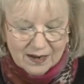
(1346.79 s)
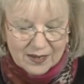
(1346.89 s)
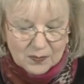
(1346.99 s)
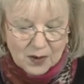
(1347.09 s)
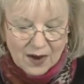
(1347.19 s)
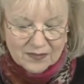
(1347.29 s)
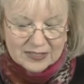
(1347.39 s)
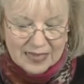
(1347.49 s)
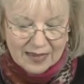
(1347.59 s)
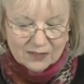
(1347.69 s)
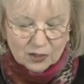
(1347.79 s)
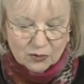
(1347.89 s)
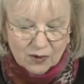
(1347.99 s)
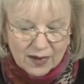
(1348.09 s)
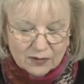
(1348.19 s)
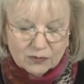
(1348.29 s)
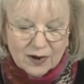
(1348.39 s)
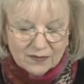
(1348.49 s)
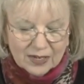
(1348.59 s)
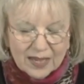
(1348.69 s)
he prophesied the great
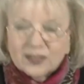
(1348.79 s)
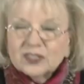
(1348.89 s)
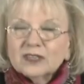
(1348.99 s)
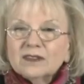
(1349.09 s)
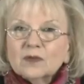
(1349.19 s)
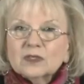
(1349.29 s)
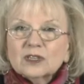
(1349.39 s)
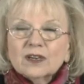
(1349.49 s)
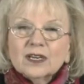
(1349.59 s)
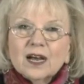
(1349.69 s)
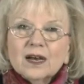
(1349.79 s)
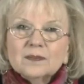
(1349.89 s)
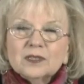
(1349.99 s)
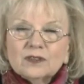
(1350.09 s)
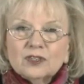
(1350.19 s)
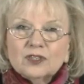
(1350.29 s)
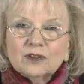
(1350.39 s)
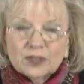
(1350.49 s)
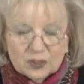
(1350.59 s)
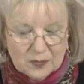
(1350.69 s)
revelation that was going to come to the
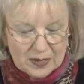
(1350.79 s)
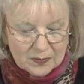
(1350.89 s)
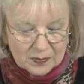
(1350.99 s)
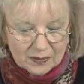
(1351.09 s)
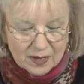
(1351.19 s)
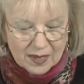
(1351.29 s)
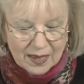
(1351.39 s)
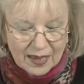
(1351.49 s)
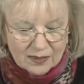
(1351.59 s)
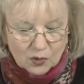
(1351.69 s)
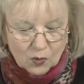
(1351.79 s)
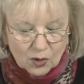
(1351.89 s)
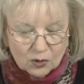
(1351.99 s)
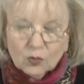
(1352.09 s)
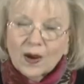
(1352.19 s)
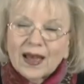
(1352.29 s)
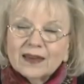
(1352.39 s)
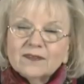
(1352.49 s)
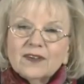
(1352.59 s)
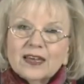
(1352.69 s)
Jewish people and the
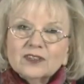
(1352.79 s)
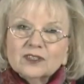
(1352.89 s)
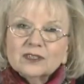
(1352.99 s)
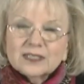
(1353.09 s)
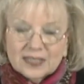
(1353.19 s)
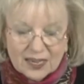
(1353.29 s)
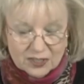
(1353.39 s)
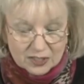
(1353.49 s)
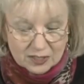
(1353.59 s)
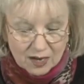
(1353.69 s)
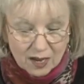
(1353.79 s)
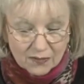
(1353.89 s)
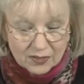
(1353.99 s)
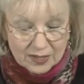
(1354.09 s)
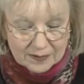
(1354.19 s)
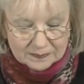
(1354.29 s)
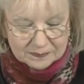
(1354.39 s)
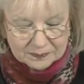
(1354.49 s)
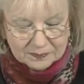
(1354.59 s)
worldwide evangelization of them.